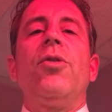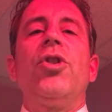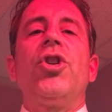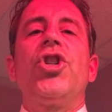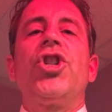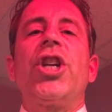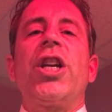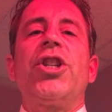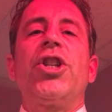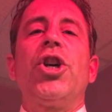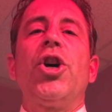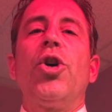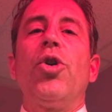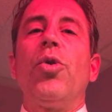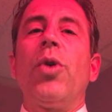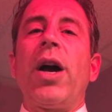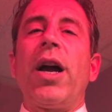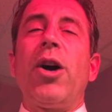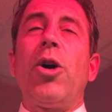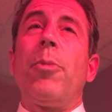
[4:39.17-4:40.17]

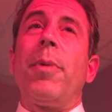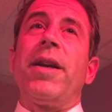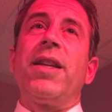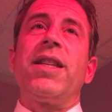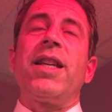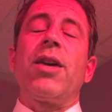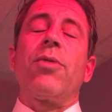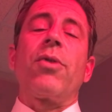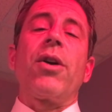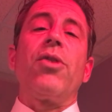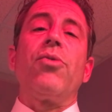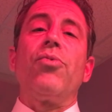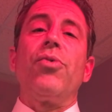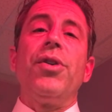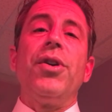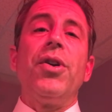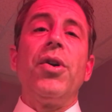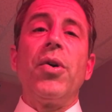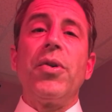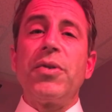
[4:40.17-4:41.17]
Chateau, I hope I say it right,
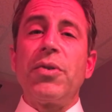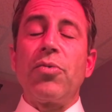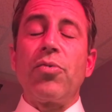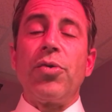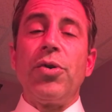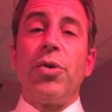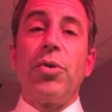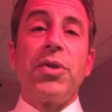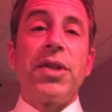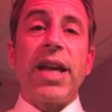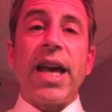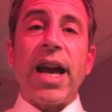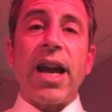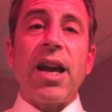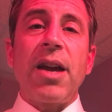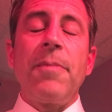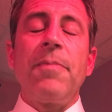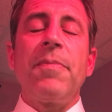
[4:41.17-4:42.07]
Rieuzac.